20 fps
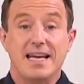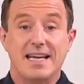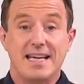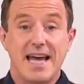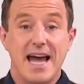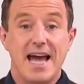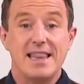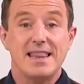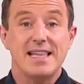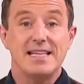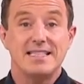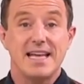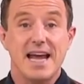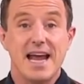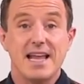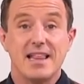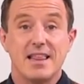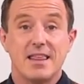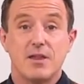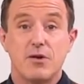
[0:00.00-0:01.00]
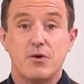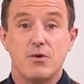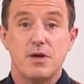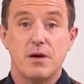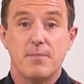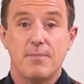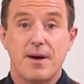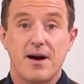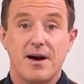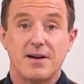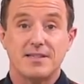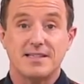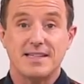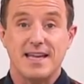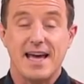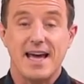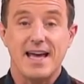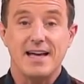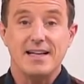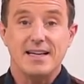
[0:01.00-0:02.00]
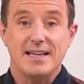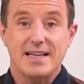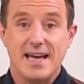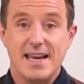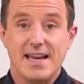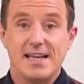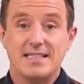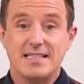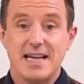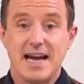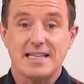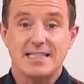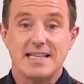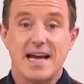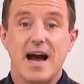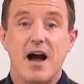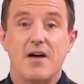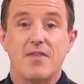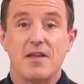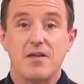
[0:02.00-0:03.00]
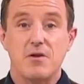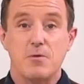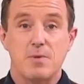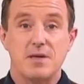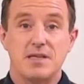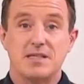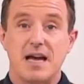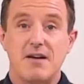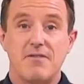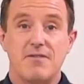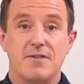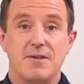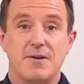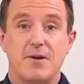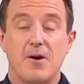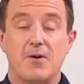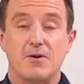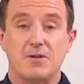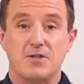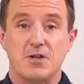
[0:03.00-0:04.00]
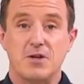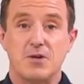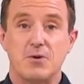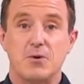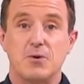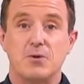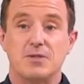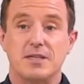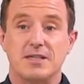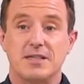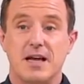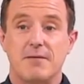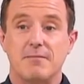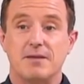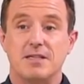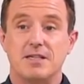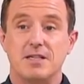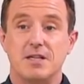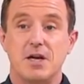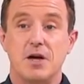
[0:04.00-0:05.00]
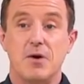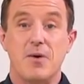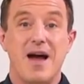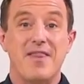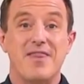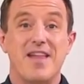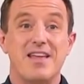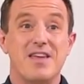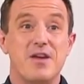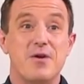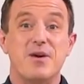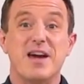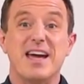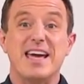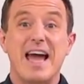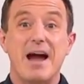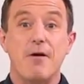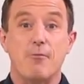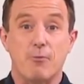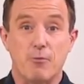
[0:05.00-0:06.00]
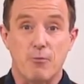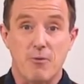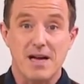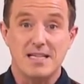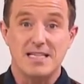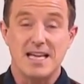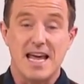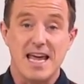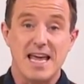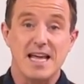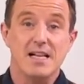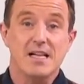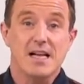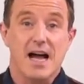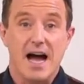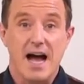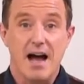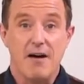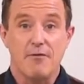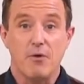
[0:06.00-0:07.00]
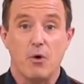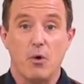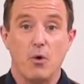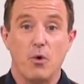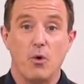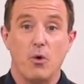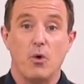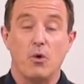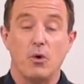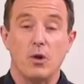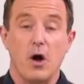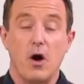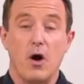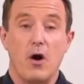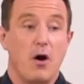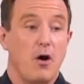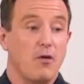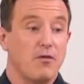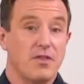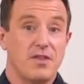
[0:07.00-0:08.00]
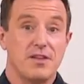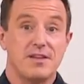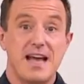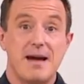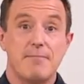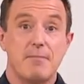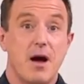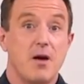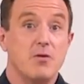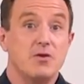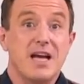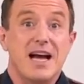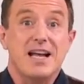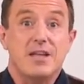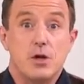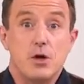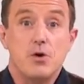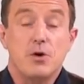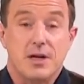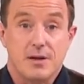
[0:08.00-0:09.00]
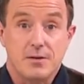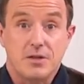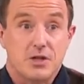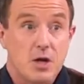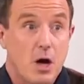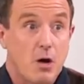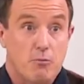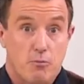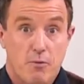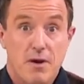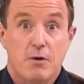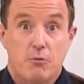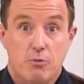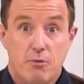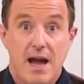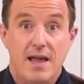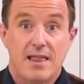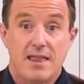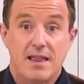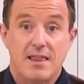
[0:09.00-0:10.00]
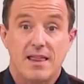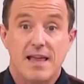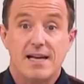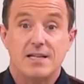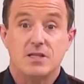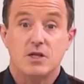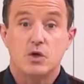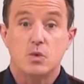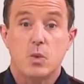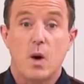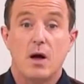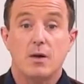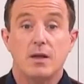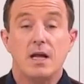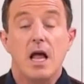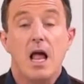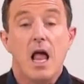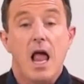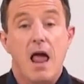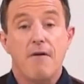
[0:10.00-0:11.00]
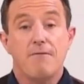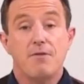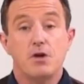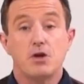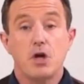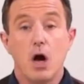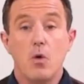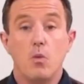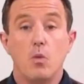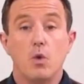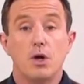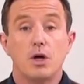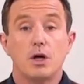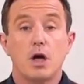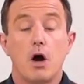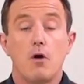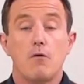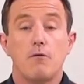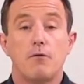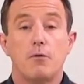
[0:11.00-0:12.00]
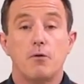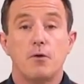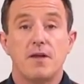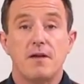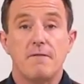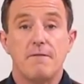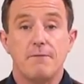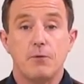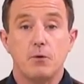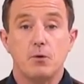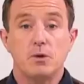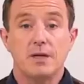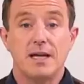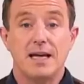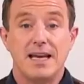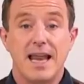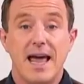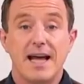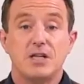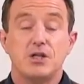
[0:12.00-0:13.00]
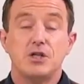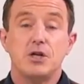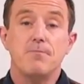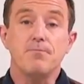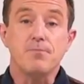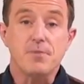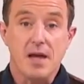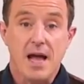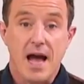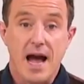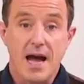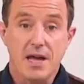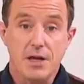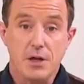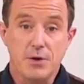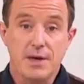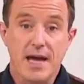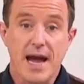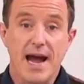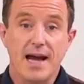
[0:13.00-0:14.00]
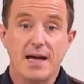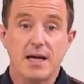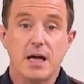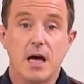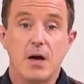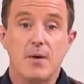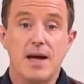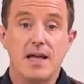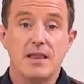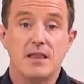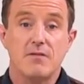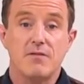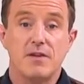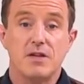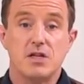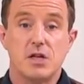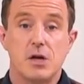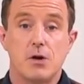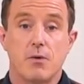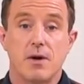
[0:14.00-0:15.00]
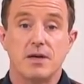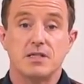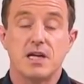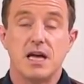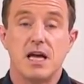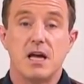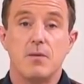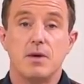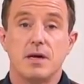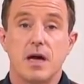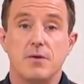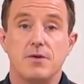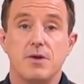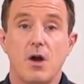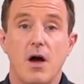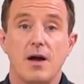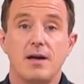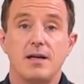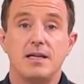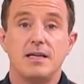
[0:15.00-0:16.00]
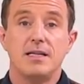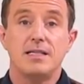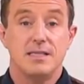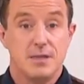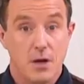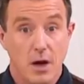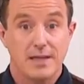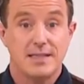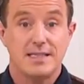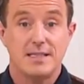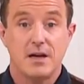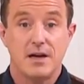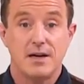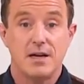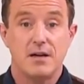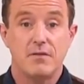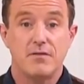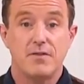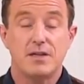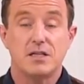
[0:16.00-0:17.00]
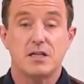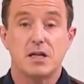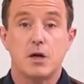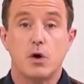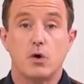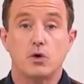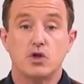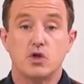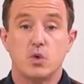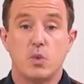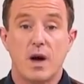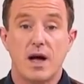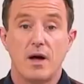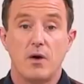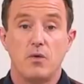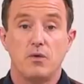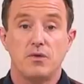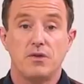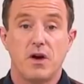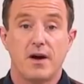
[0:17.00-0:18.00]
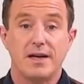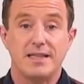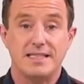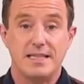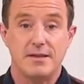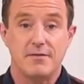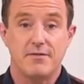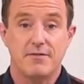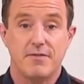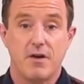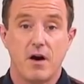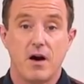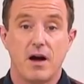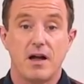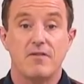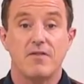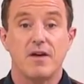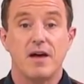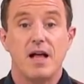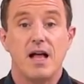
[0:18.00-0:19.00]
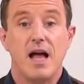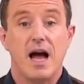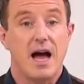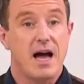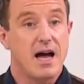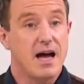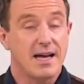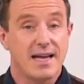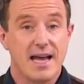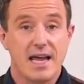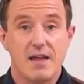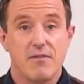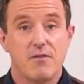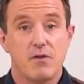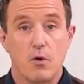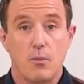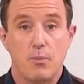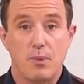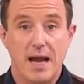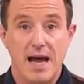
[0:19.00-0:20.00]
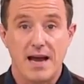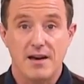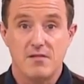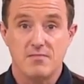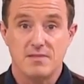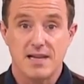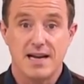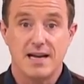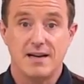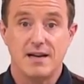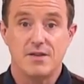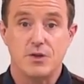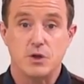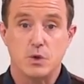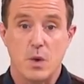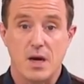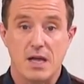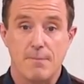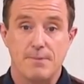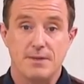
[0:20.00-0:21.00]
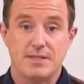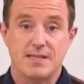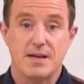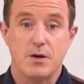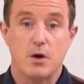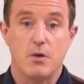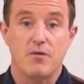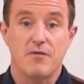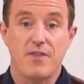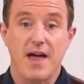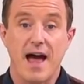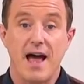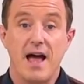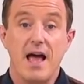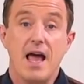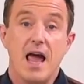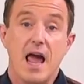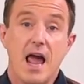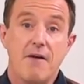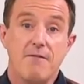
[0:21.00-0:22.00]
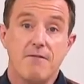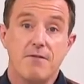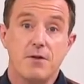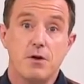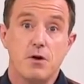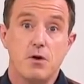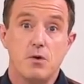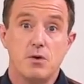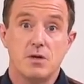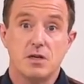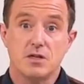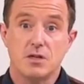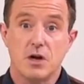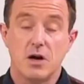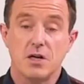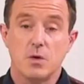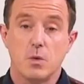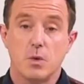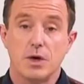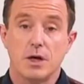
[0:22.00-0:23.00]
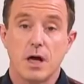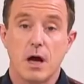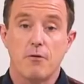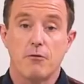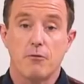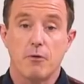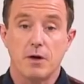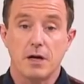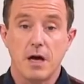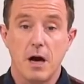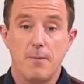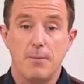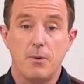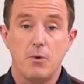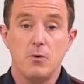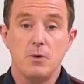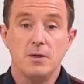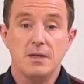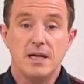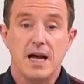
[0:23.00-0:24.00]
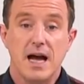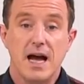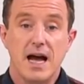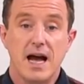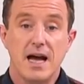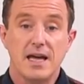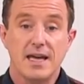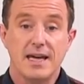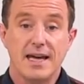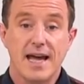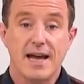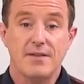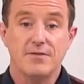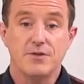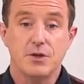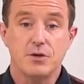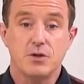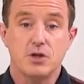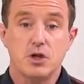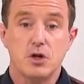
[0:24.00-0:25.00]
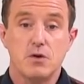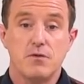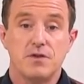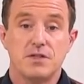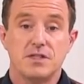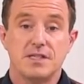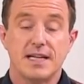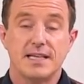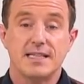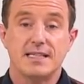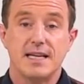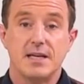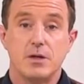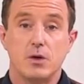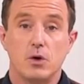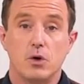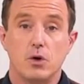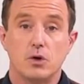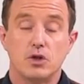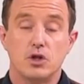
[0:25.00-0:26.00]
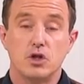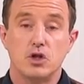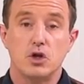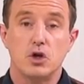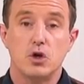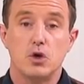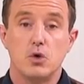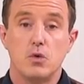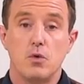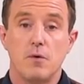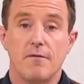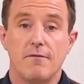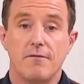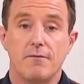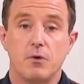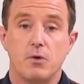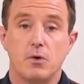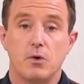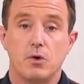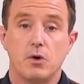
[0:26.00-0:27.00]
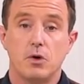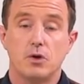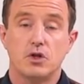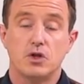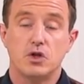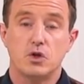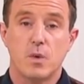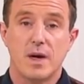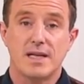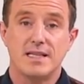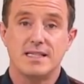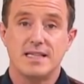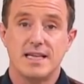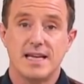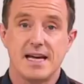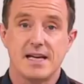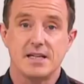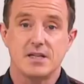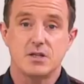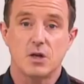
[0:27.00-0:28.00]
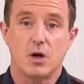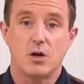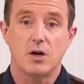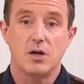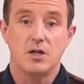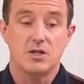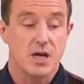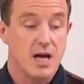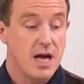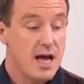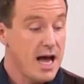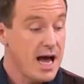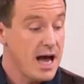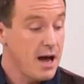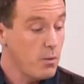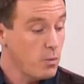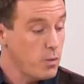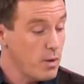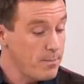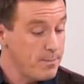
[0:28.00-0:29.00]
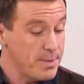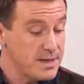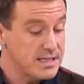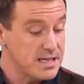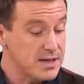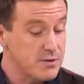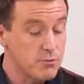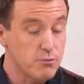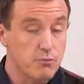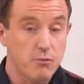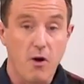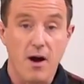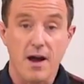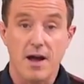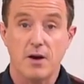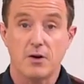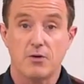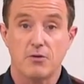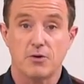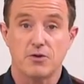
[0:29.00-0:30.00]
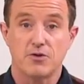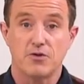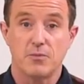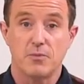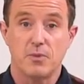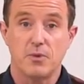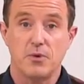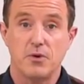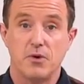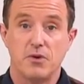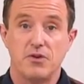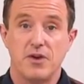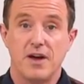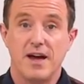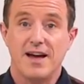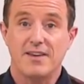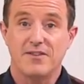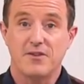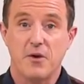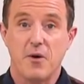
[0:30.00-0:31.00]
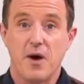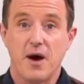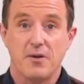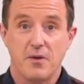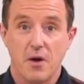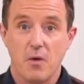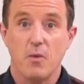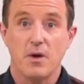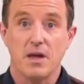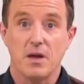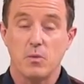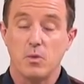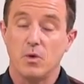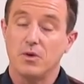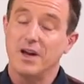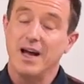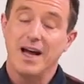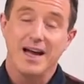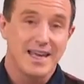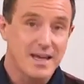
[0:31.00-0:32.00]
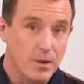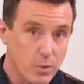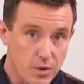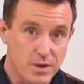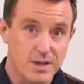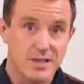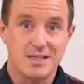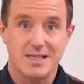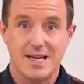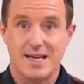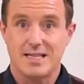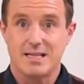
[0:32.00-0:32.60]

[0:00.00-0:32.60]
get this into your basket, get it checked out, and then you'll be safe in the knowledge that yours is coming to you, and then you can get ready uh, for all of the demos, and you can start recreating these as well. If you don't want to go for the full collection, uh, you can go individually. All right, so here we go, nine ninety-nine individually or twelve ninety-five. Uh, again, if you're platinum, take another twenty percent off that. If you decide you want to go for a couple, uh, you can do two for sixteen or two for twenty dollars. Uh, we're busy right across the board, so I know what you want. You want to see